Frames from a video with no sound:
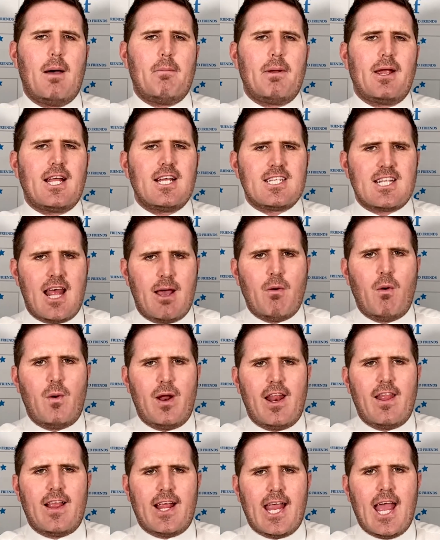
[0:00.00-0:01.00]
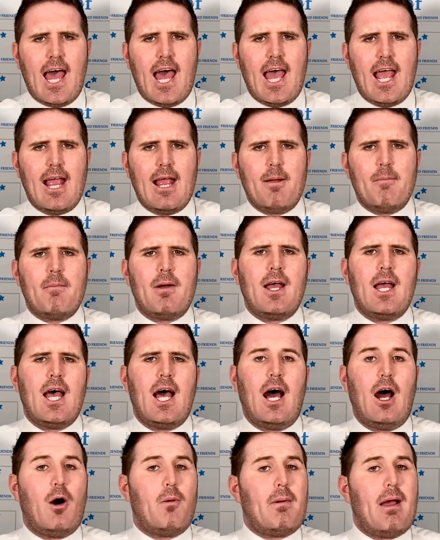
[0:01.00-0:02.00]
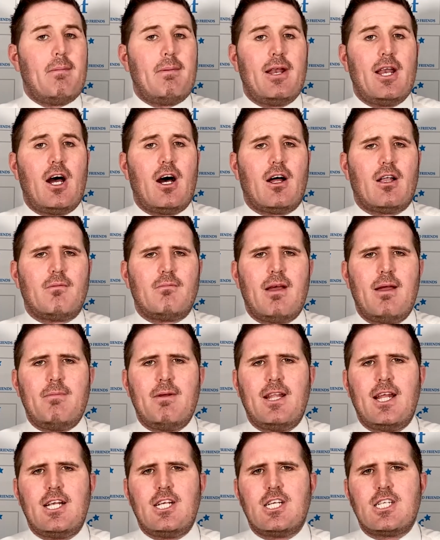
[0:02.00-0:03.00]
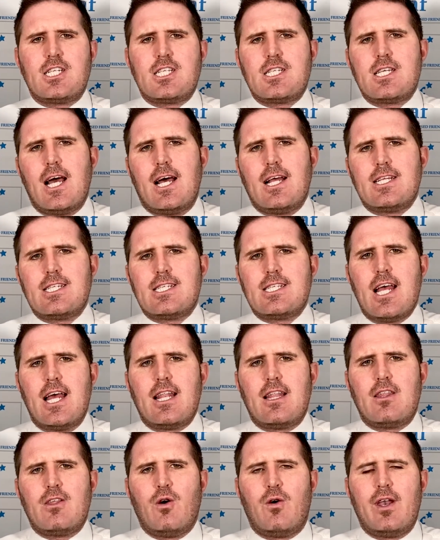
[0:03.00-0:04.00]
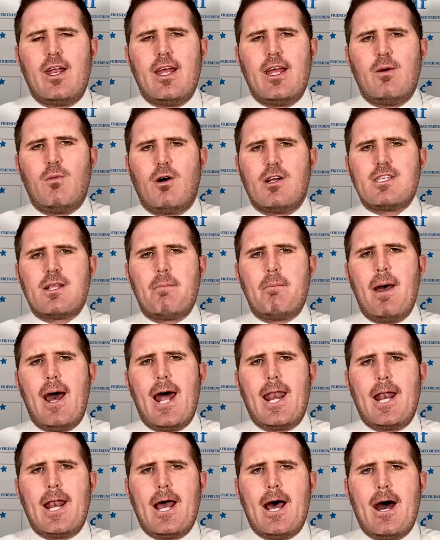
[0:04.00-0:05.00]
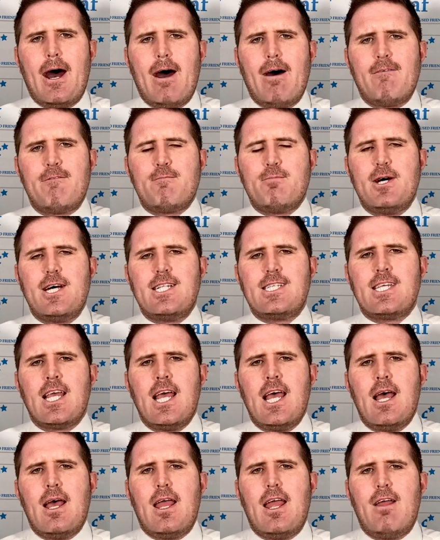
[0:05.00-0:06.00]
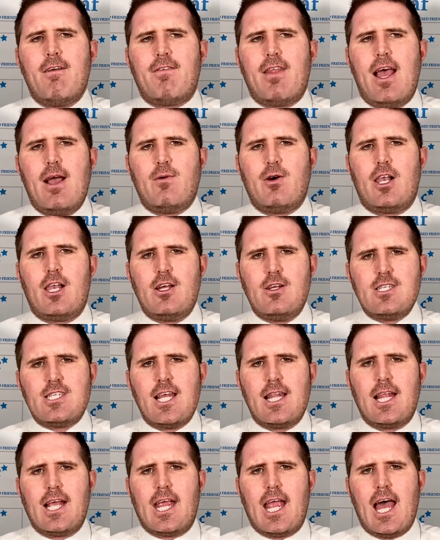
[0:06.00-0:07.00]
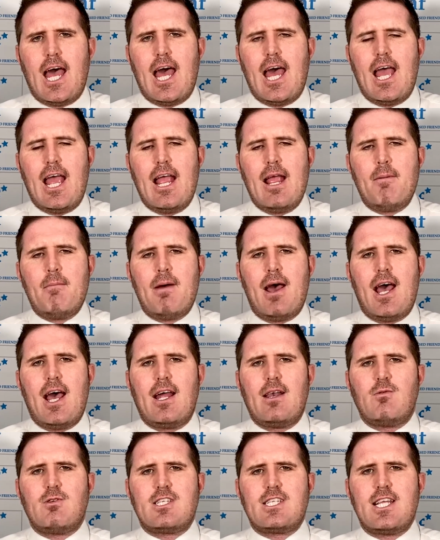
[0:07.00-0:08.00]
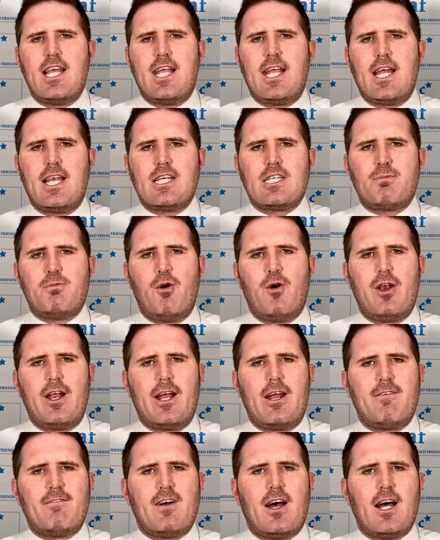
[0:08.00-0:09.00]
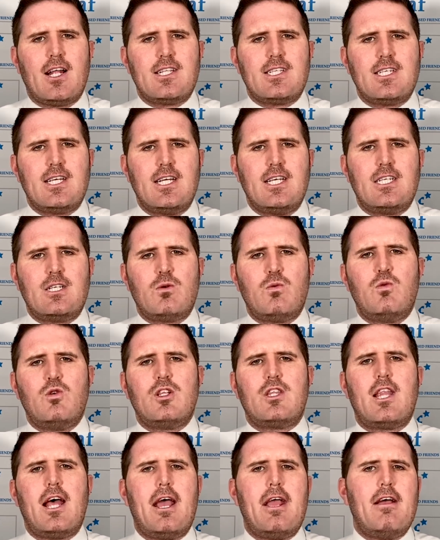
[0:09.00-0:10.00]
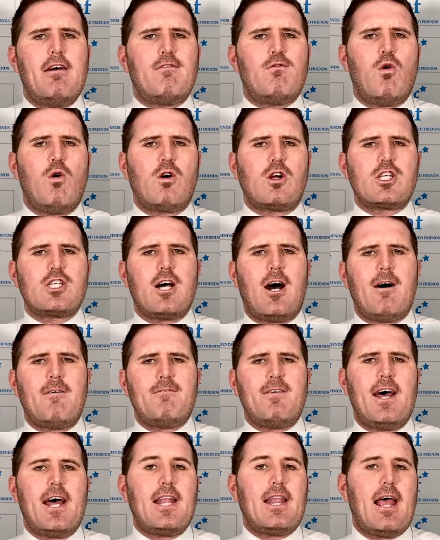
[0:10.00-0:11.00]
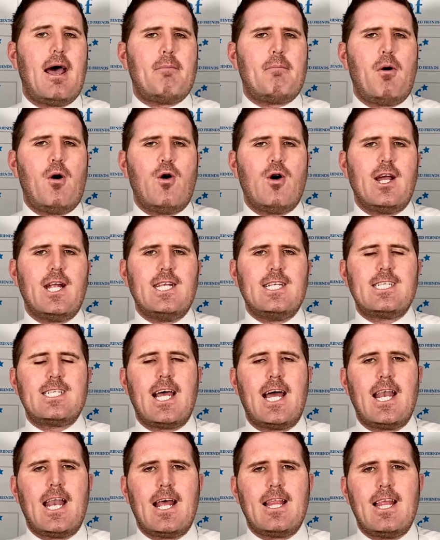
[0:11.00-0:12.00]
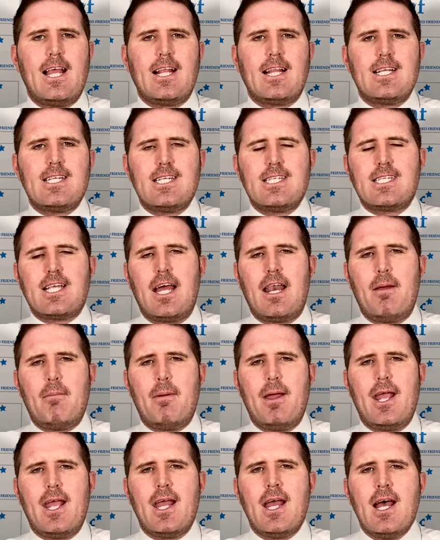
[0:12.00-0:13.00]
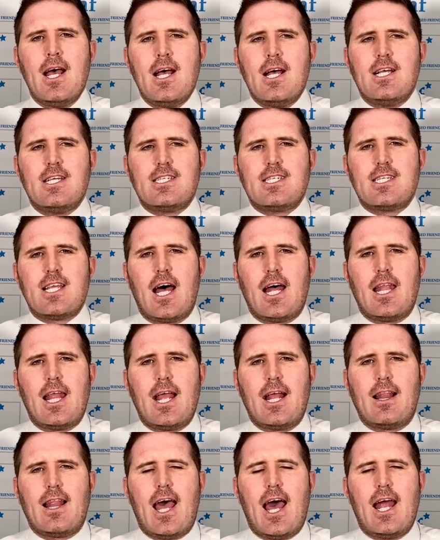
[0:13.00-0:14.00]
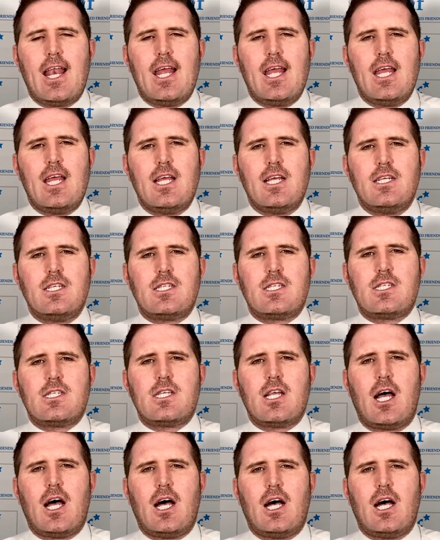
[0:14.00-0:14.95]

because they were winning the game. Oh, maybe not. Maybe they just thought it wasn't bad enough. But if they were losing the game and were seeking a sporting advantage, would they have walked off at that point? And I think this is going to be something that is